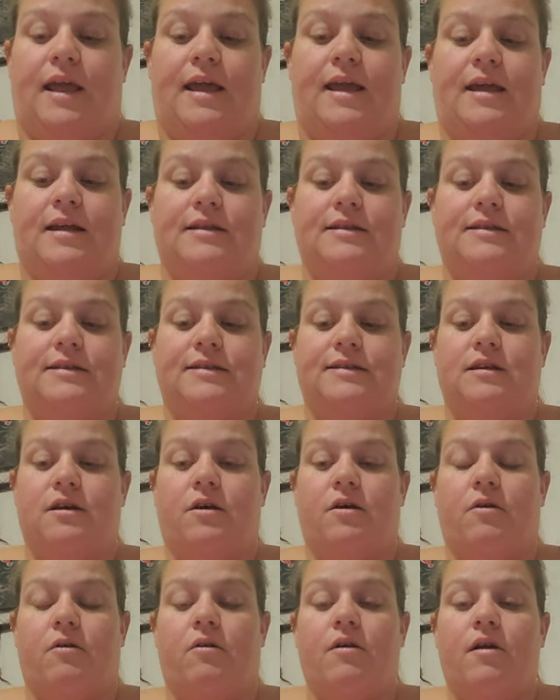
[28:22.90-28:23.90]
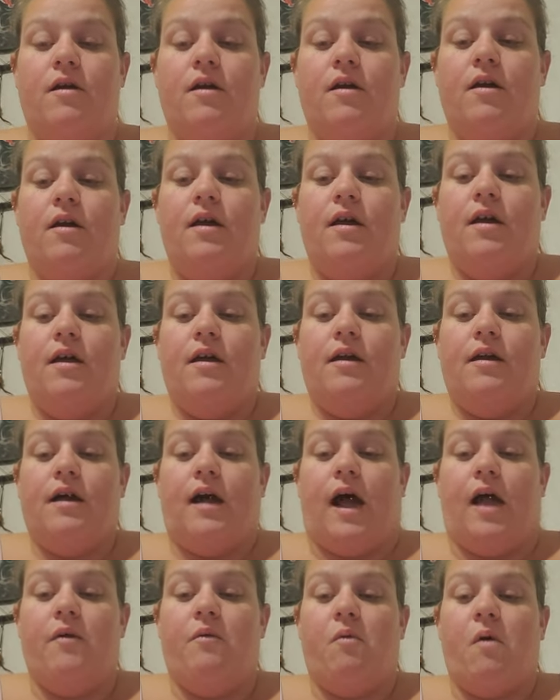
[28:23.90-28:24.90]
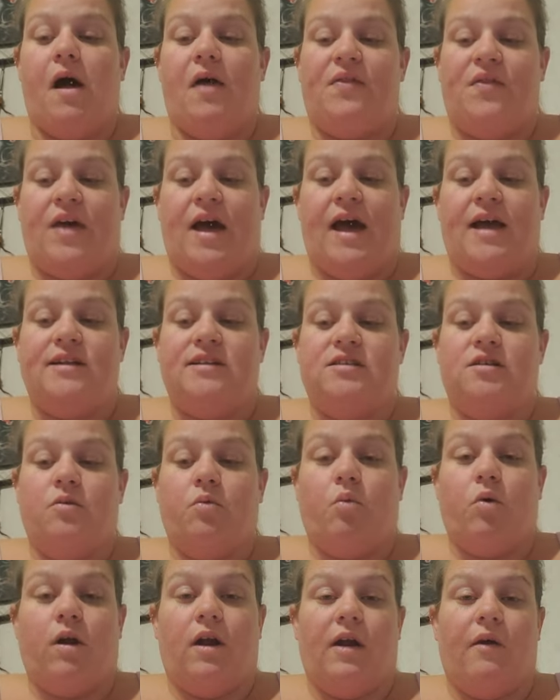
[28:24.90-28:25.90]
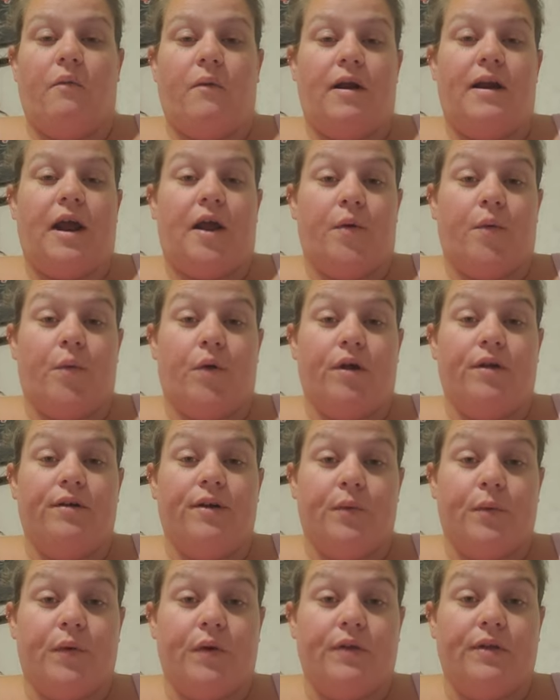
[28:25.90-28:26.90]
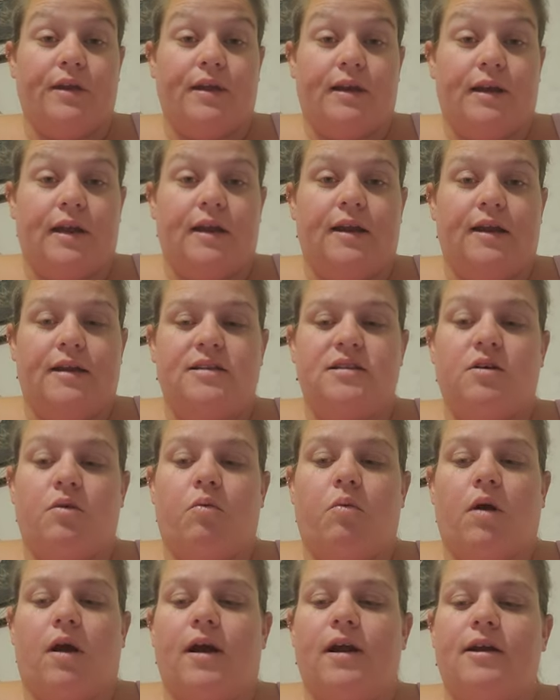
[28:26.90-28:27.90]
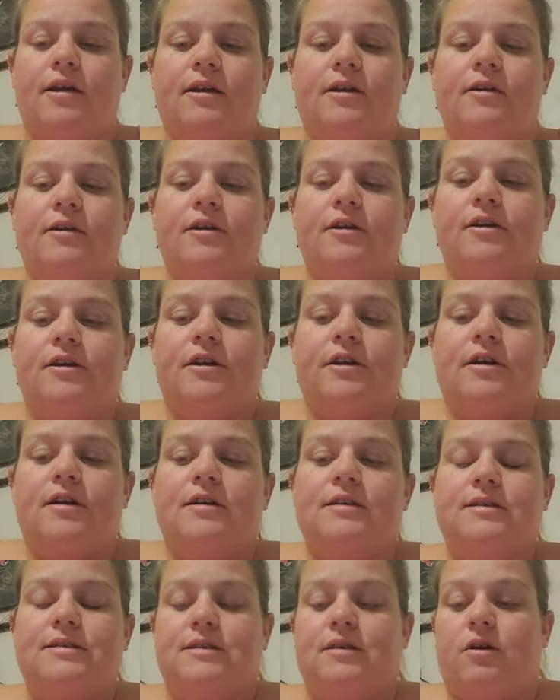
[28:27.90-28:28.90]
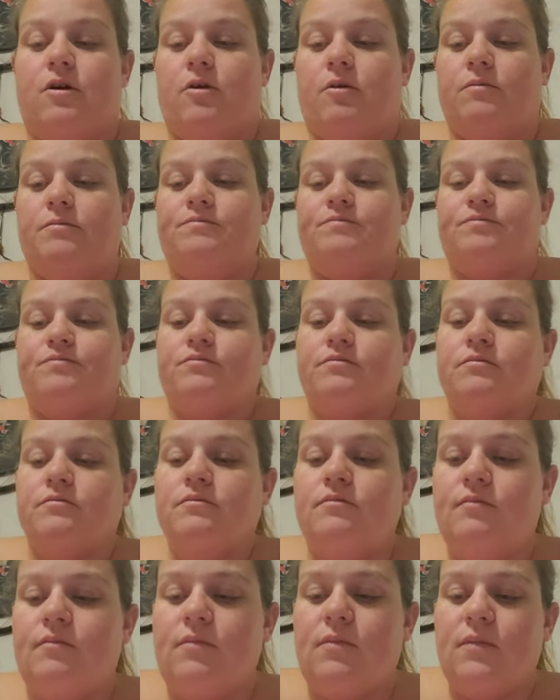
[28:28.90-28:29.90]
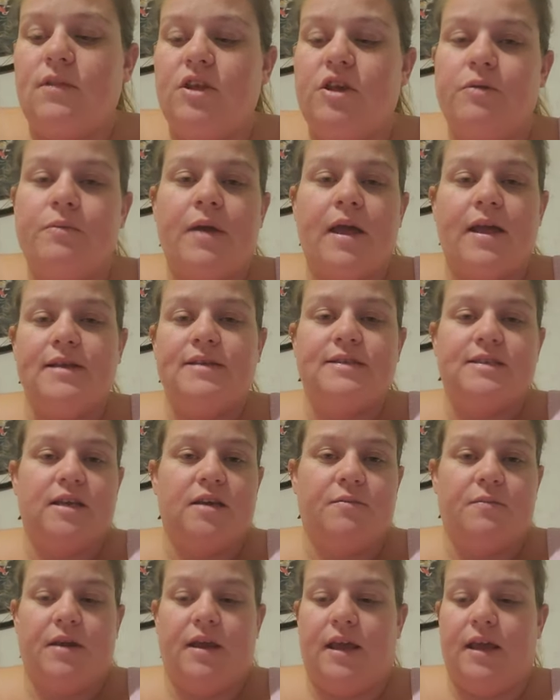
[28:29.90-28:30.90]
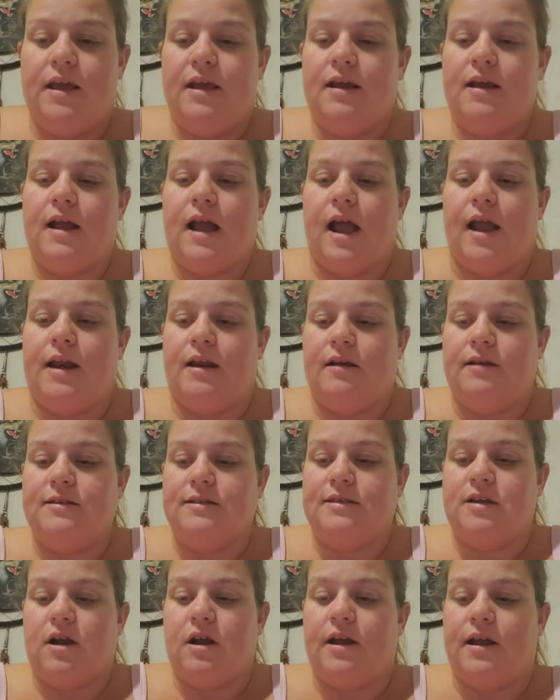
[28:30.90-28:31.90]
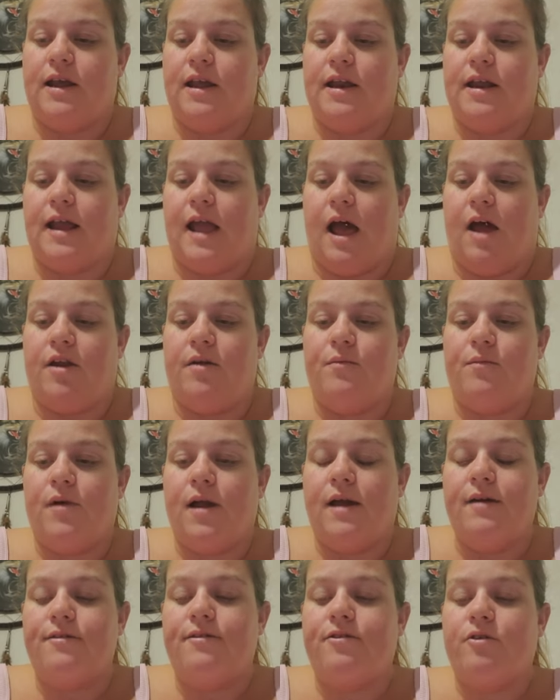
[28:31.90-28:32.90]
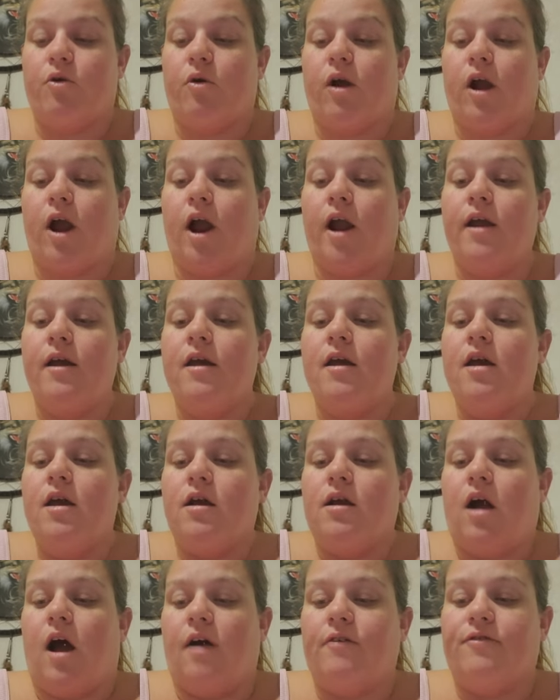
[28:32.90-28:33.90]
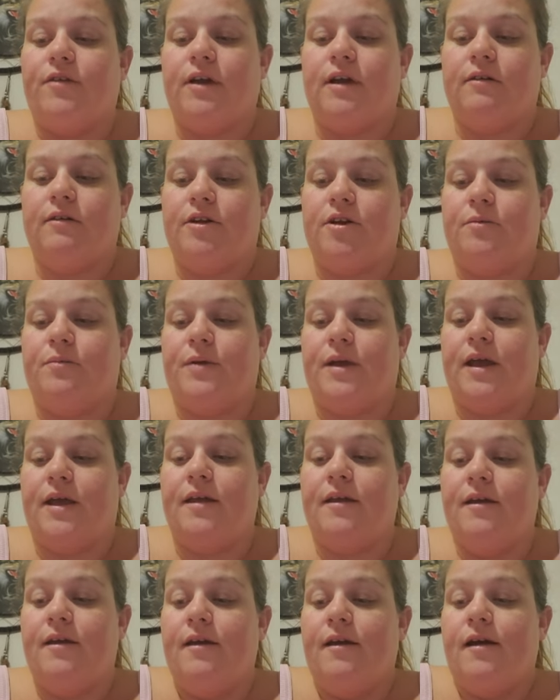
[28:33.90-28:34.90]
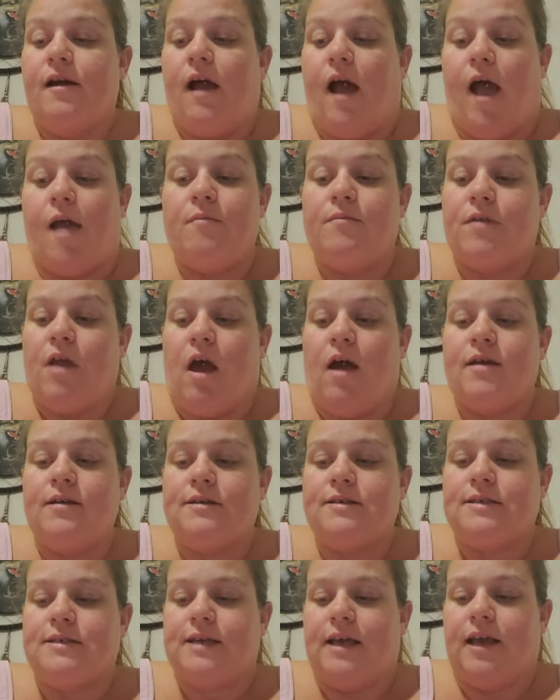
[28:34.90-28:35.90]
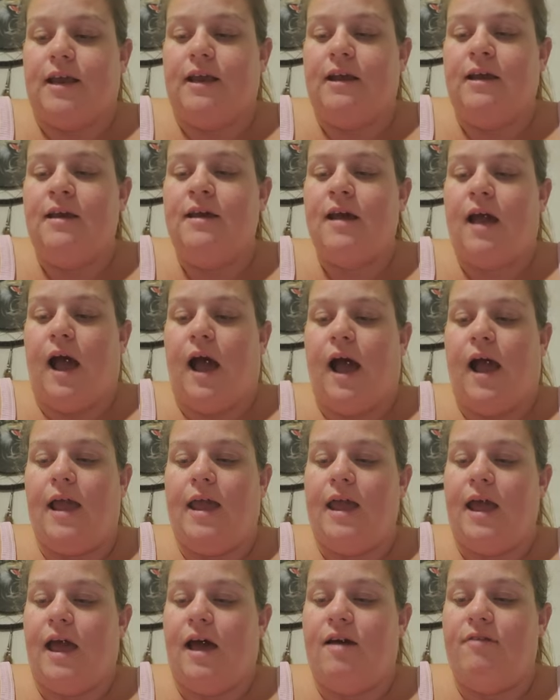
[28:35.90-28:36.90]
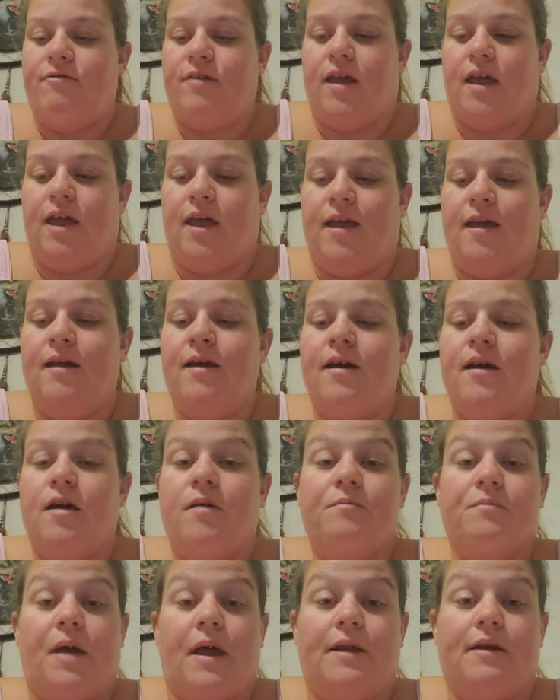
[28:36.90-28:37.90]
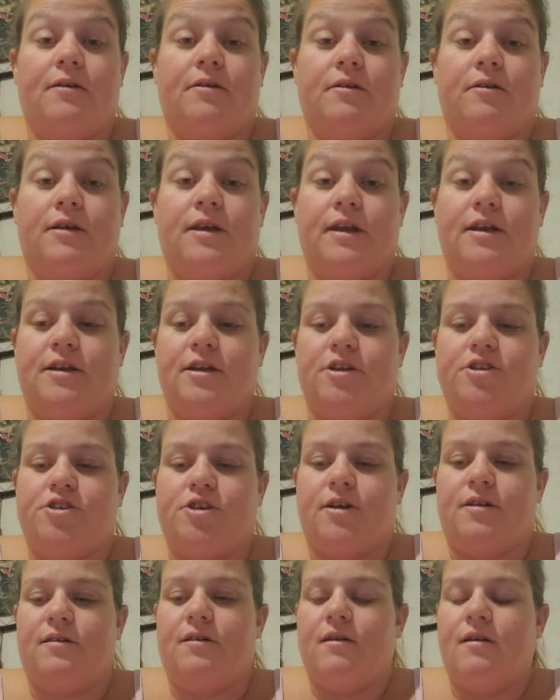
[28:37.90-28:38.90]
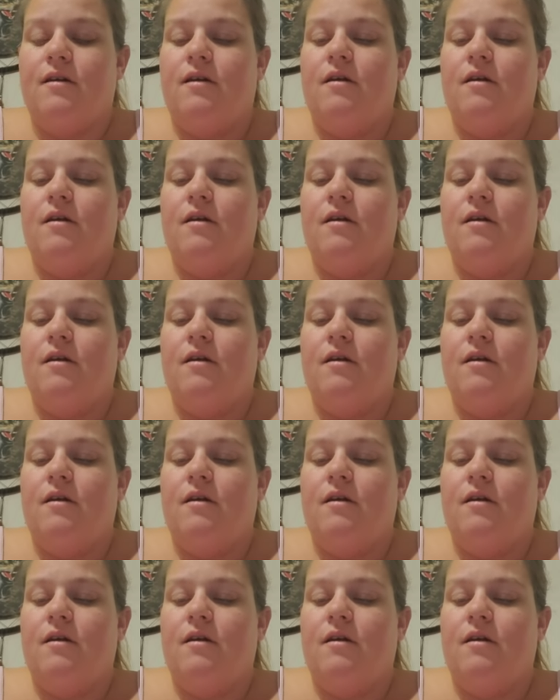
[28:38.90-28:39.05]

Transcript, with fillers: and so I want that to work when I really, really need it to work. So you may see me kind of start getting out of breath or coughing a little bit. I'm not sick. I have a medical condition.